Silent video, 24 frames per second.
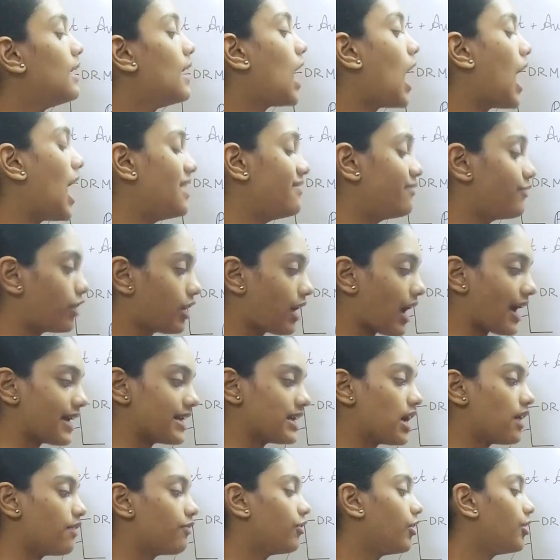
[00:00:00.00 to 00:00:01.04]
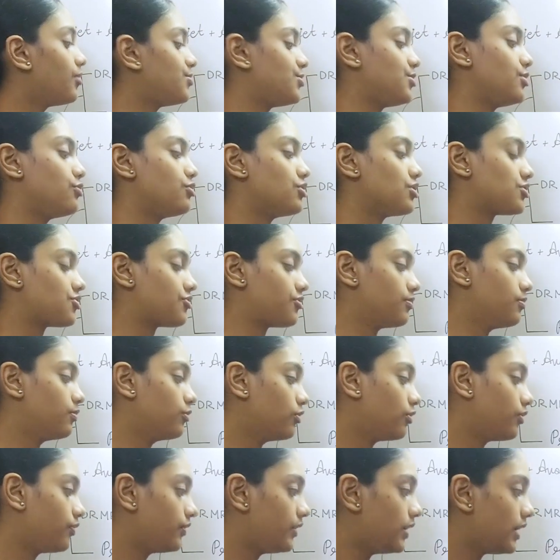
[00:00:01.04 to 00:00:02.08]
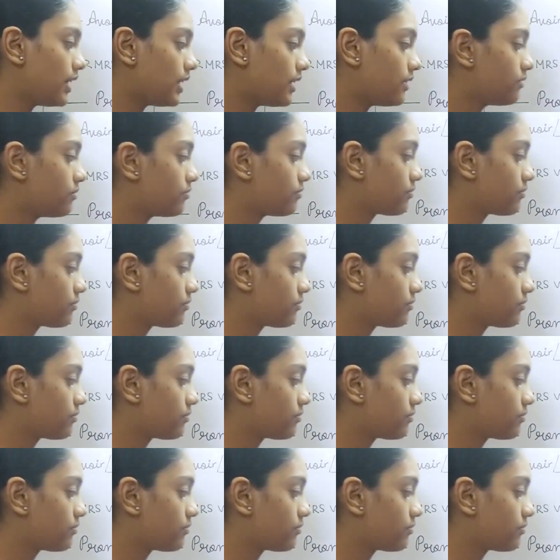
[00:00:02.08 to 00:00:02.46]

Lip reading: And for ir verbs, you just remove the